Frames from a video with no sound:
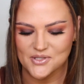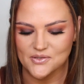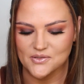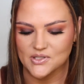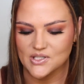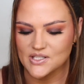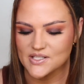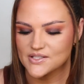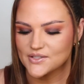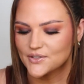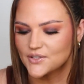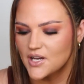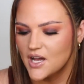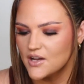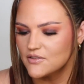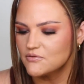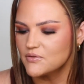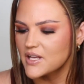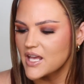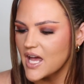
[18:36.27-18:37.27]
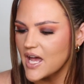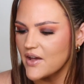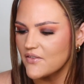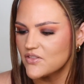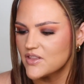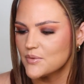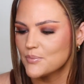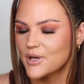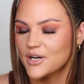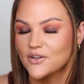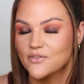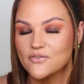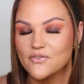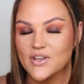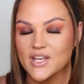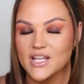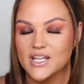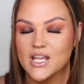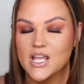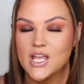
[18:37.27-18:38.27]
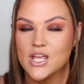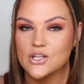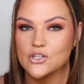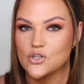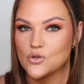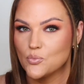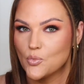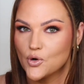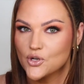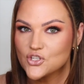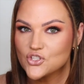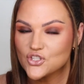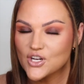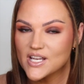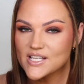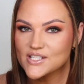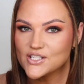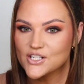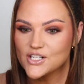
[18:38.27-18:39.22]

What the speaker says: So to start off, we have the Benefit New Moisturizer.